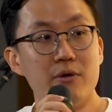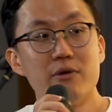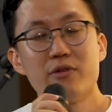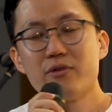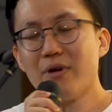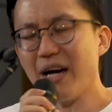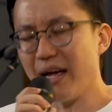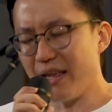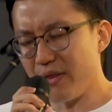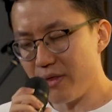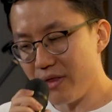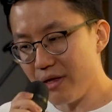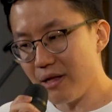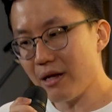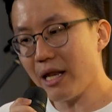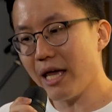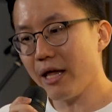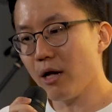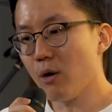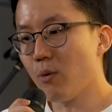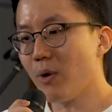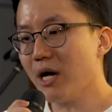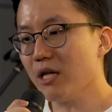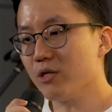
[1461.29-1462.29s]
So I think
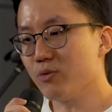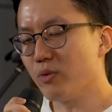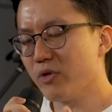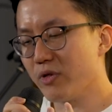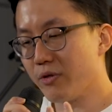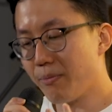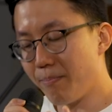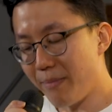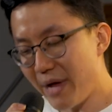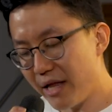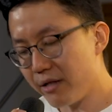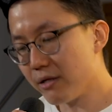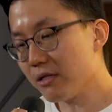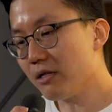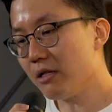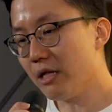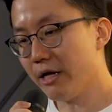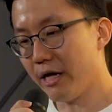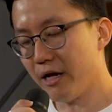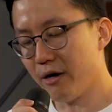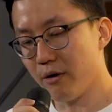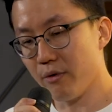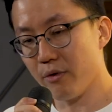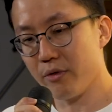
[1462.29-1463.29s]
likewise with mental
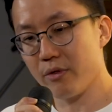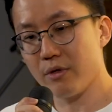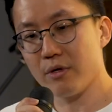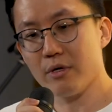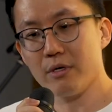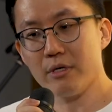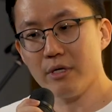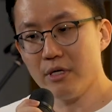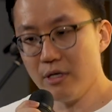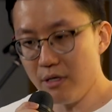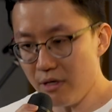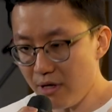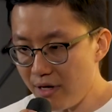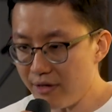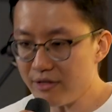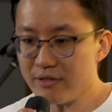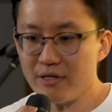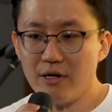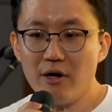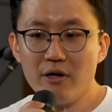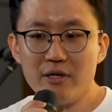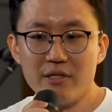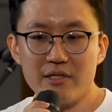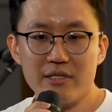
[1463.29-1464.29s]
health,
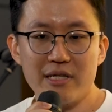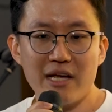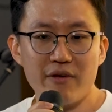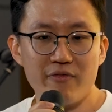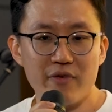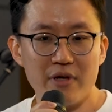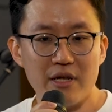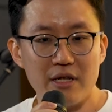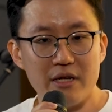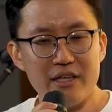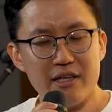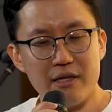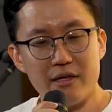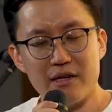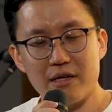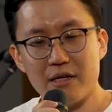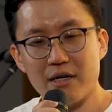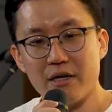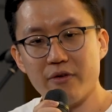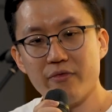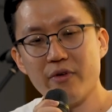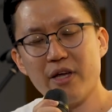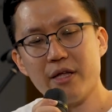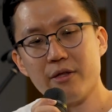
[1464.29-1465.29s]
yes, God is definitely
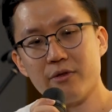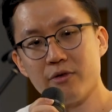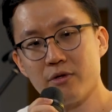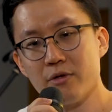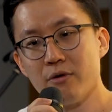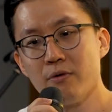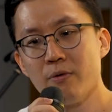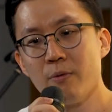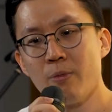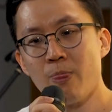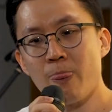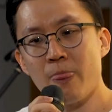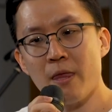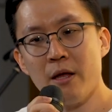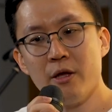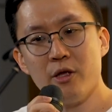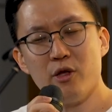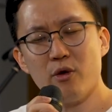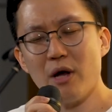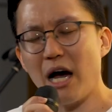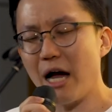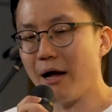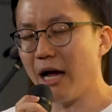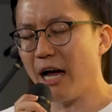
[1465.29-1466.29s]
enough. And so,
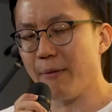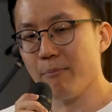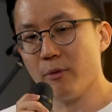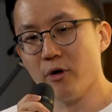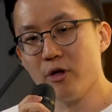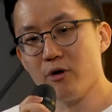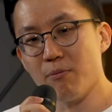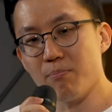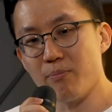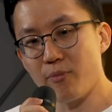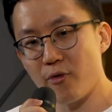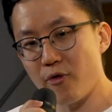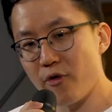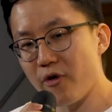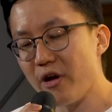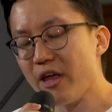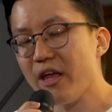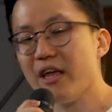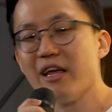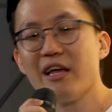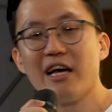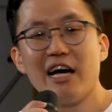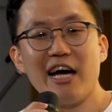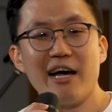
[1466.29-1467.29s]
I'm going to
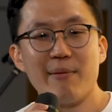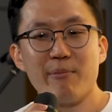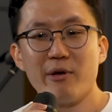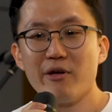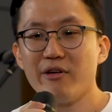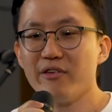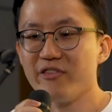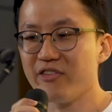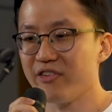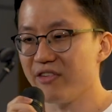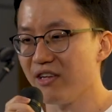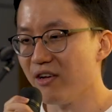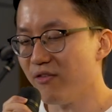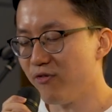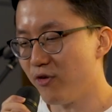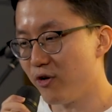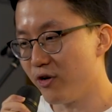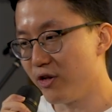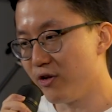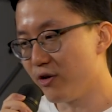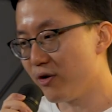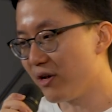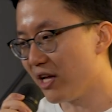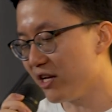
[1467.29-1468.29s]
pray, I'm going to seek
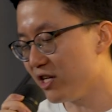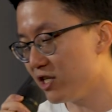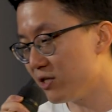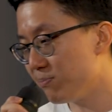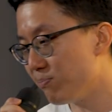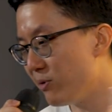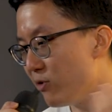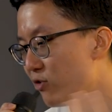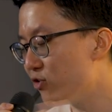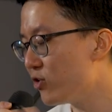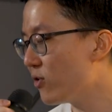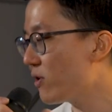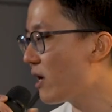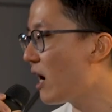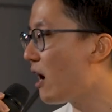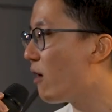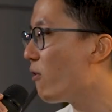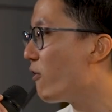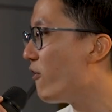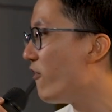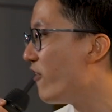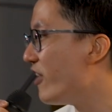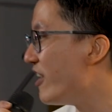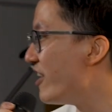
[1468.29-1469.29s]
for, spiritual
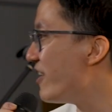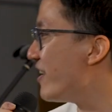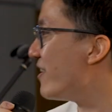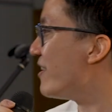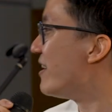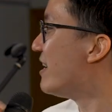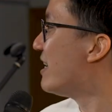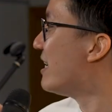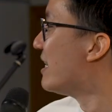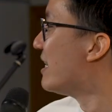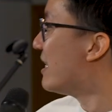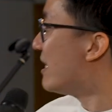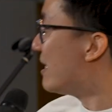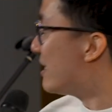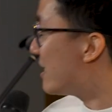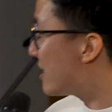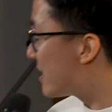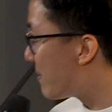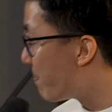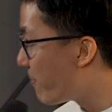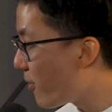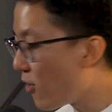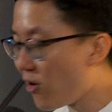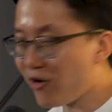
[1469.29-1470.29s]
covering,
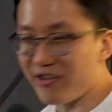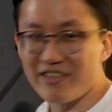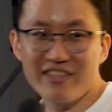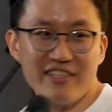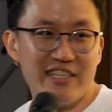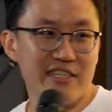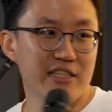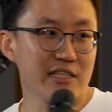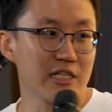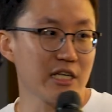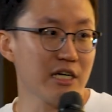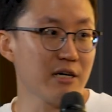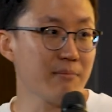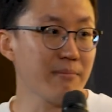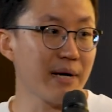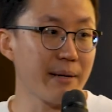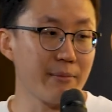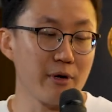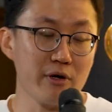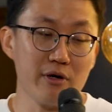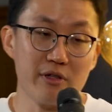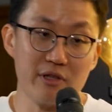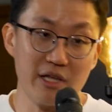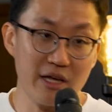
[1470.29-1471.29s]
support system,
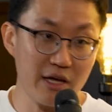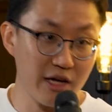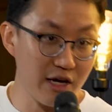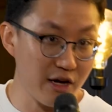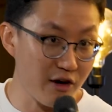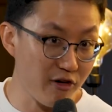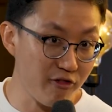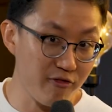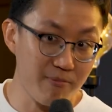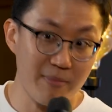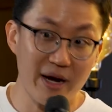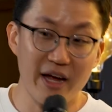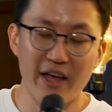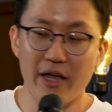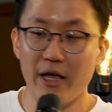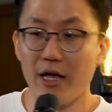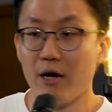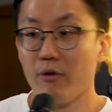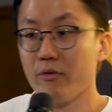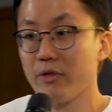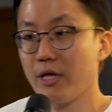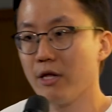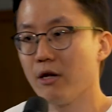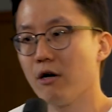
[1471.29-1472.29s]
I'm going to take care of my
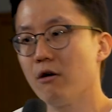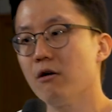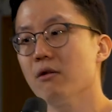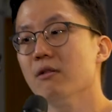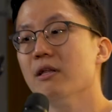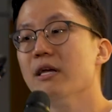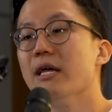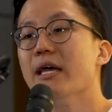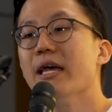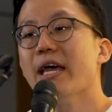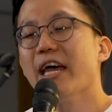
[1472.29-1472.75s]
health and all.